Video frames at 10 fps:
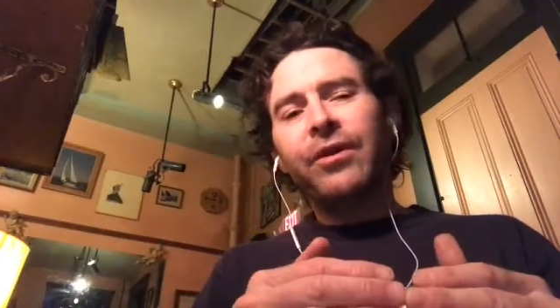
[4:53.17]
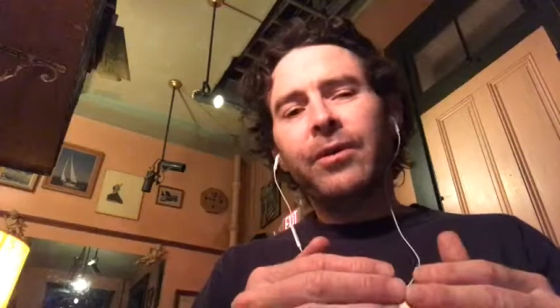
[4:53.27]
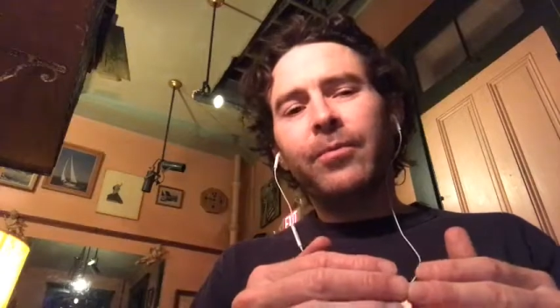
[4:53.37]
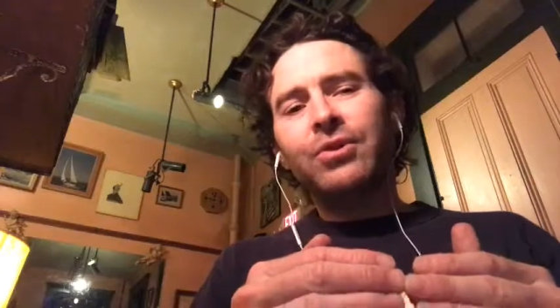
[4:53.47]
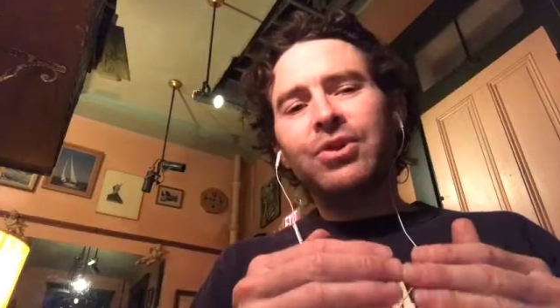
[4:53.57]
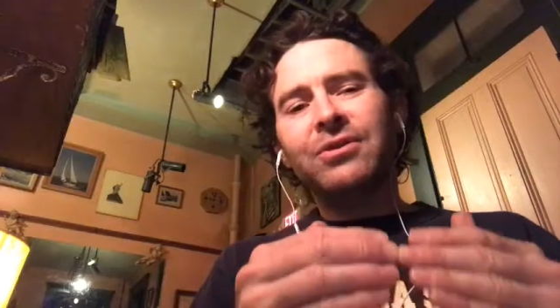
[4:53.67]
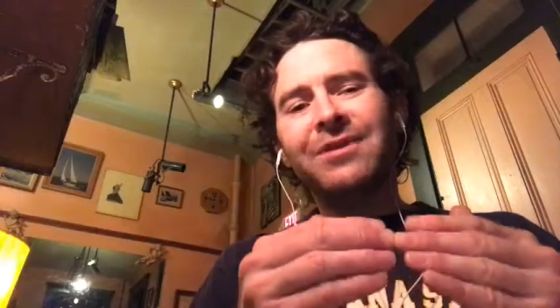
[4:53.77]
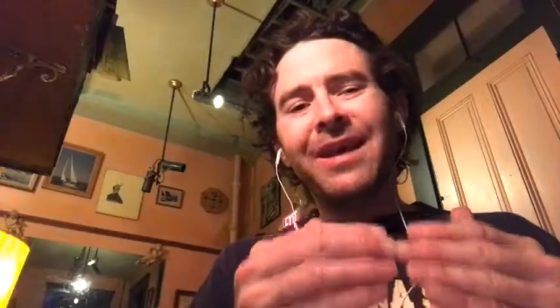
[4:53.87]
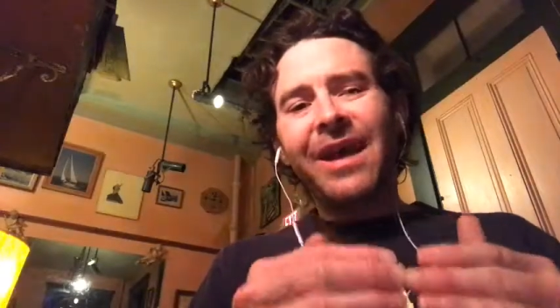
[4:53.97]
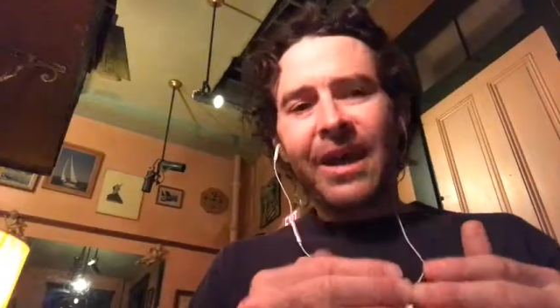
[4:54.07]
which is
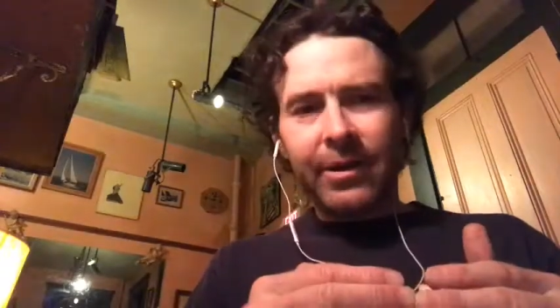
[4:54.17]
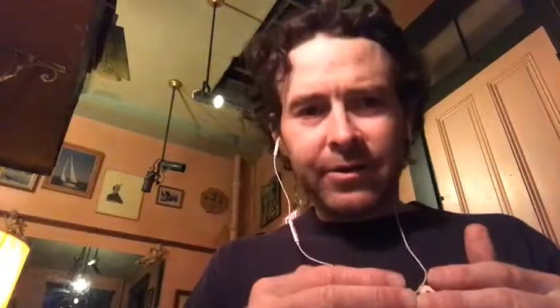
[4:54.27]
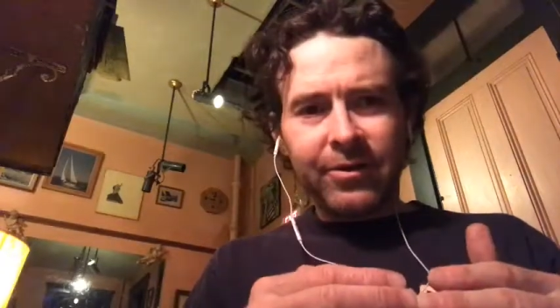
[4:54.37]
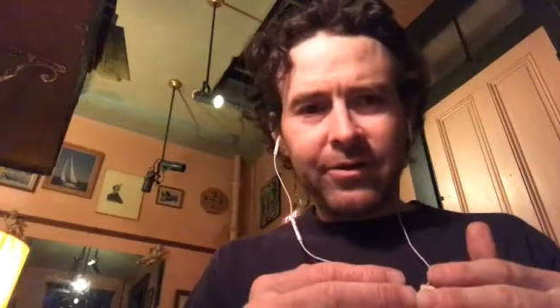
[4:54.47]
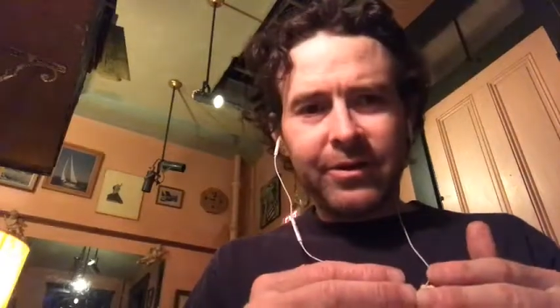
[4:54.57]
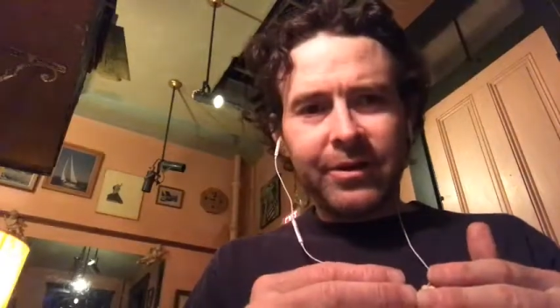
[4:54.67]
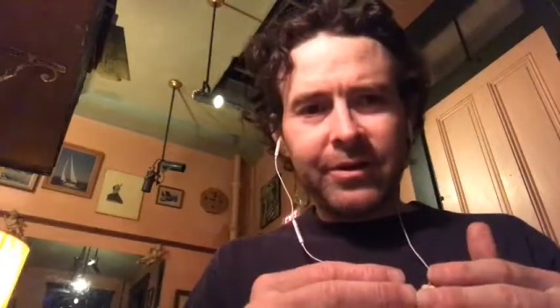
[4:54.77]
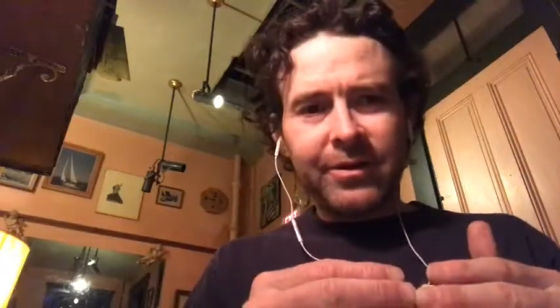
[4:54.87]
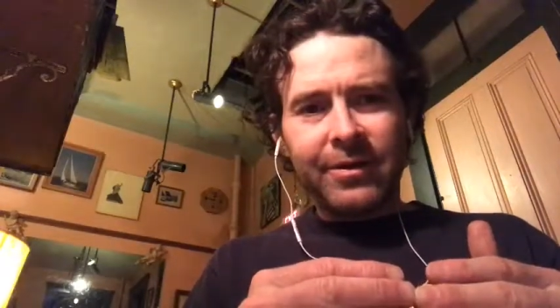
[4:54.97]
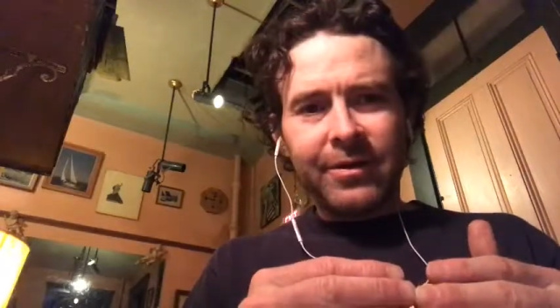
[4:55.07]
anchored
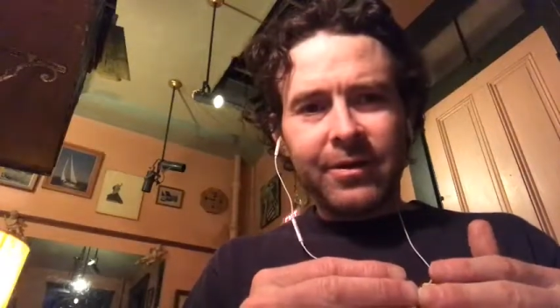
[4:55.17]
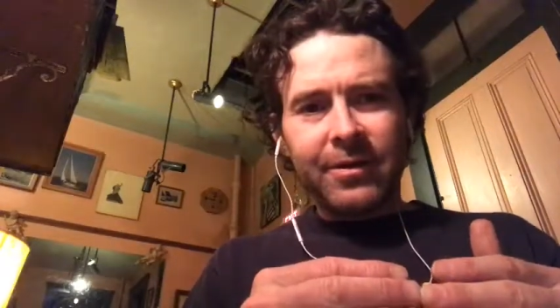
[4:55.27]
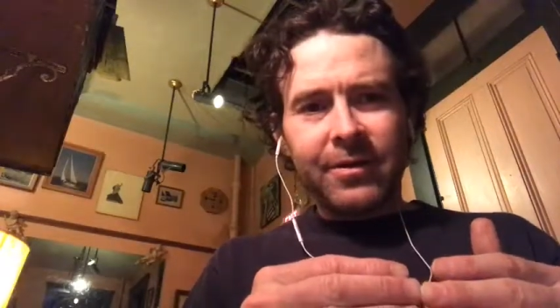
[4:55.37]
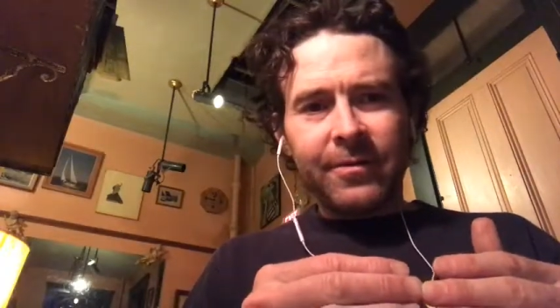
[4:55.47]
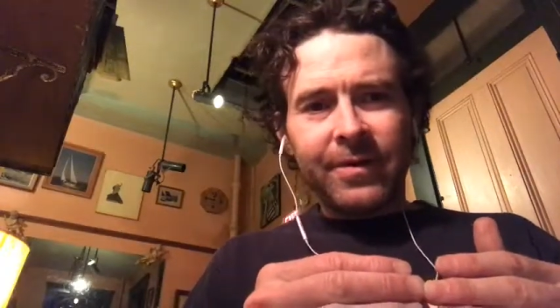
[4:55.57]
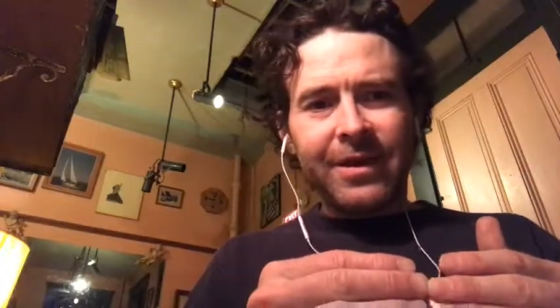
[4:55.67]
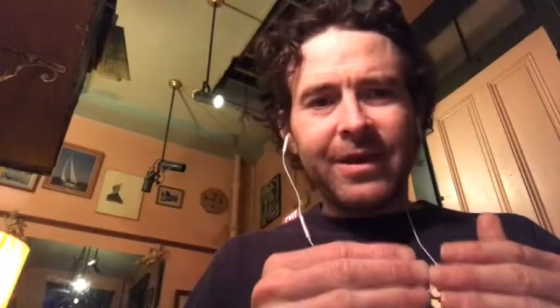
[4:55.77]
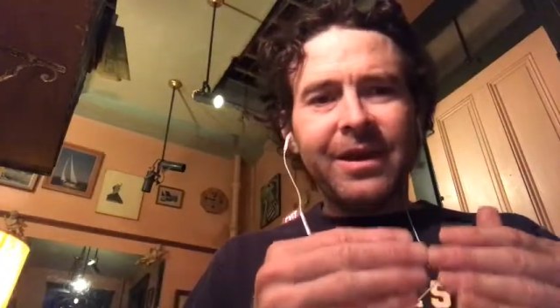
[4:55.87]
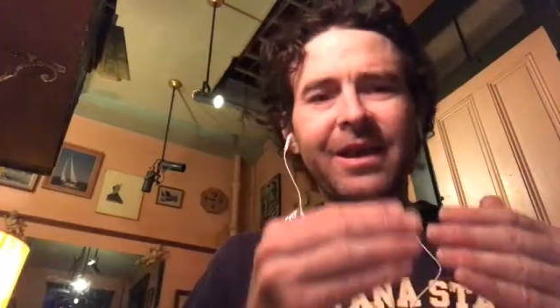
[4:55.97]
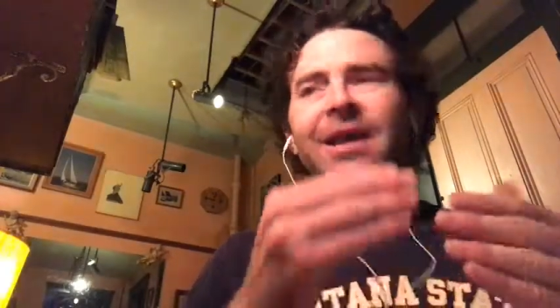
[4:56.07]

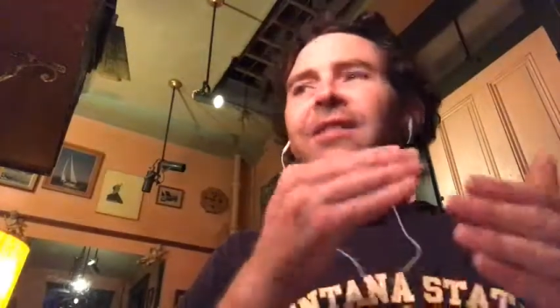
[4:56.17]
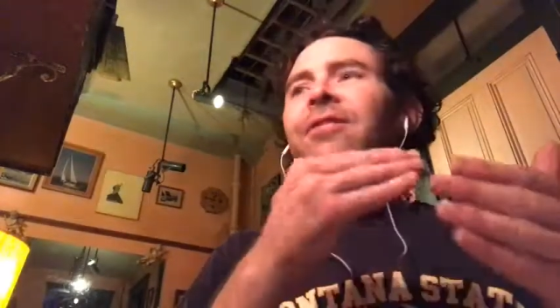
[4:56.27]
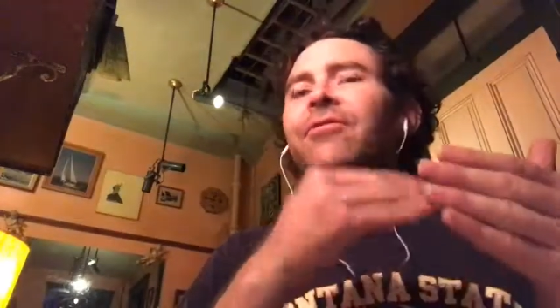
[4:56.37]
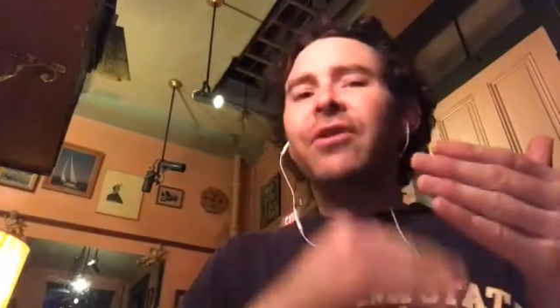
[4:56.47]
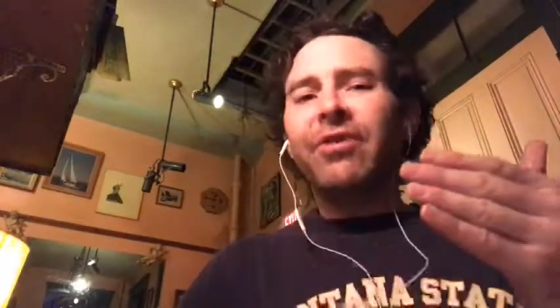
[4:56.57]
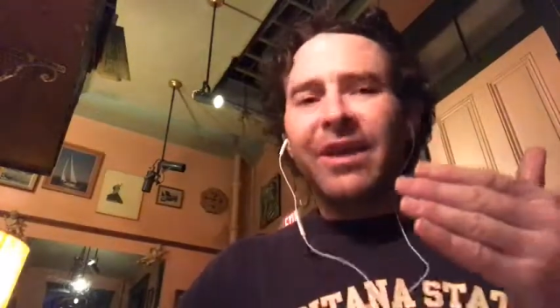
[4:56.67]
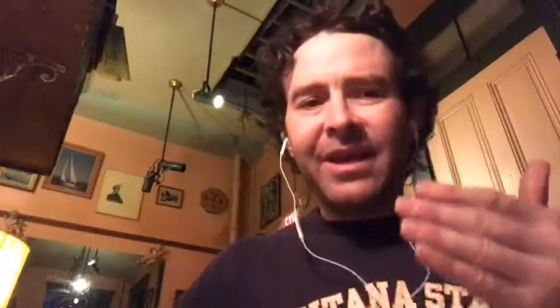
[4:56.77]
in the very